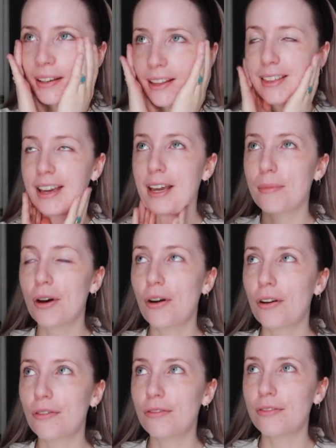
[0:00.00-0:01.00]
theme
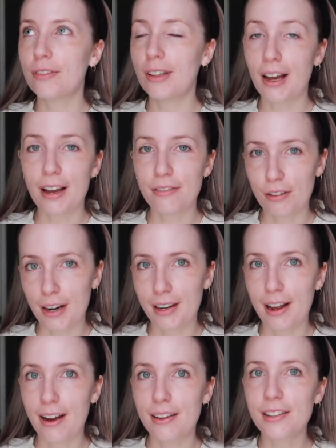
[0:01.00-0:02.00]
of life right
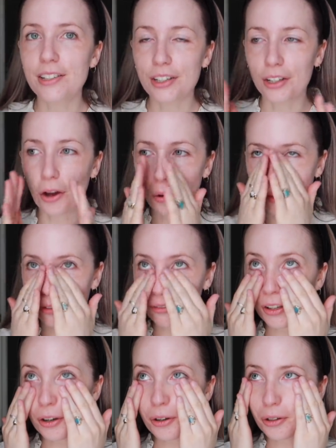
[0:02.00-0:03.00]
now, is to go with the
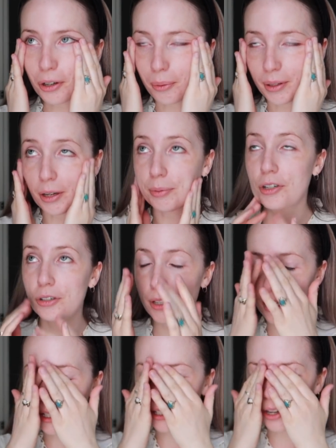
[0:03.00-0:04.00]
flow, go with the
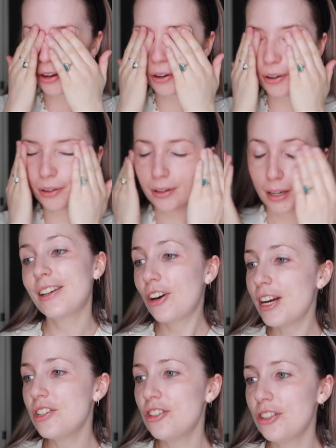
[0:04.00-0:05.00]
opportunities, go.
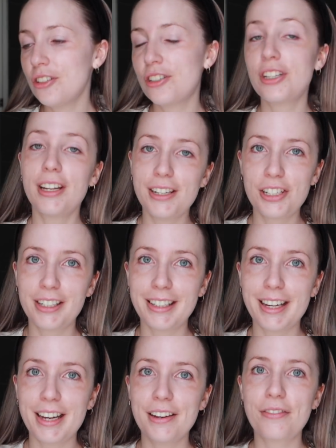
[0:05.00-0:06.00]
Christchurch
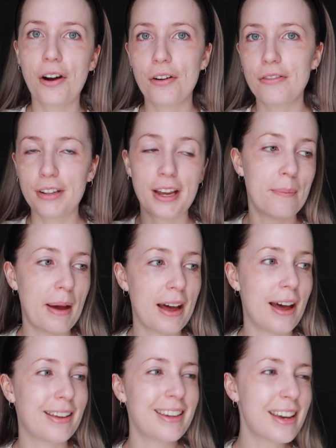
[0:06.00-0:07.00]
initially for hopefully
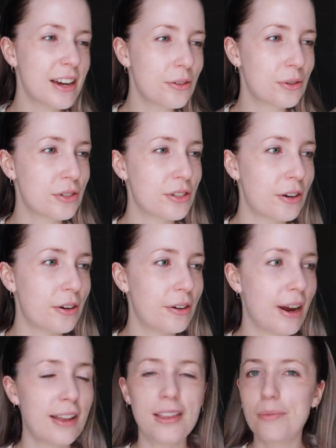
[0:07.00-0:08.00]
about a year or so,
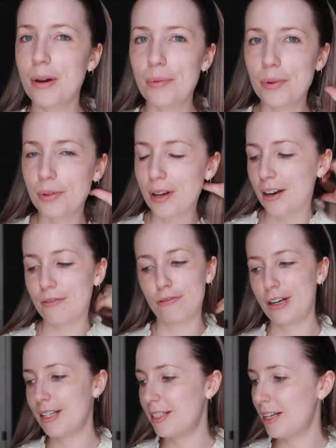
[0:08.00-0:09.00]
and then we will kind of
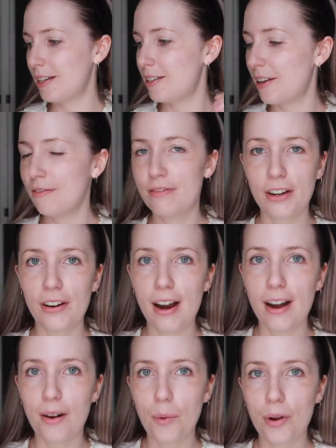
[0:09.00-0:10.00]
reassess and figure
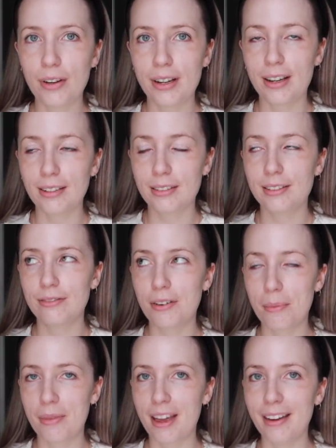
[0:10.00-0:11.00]
out what next
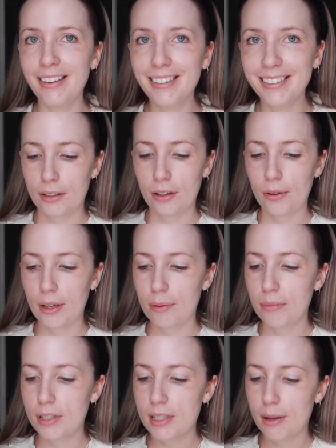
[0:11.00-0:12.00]
from there. Going
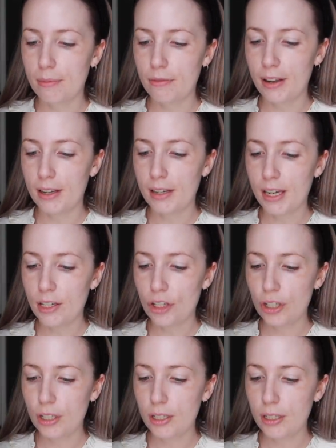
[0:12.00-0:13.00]
in with some
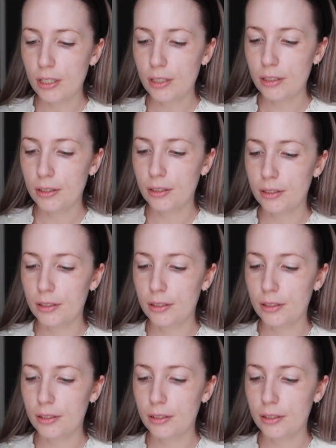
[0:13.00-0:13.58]
foundation.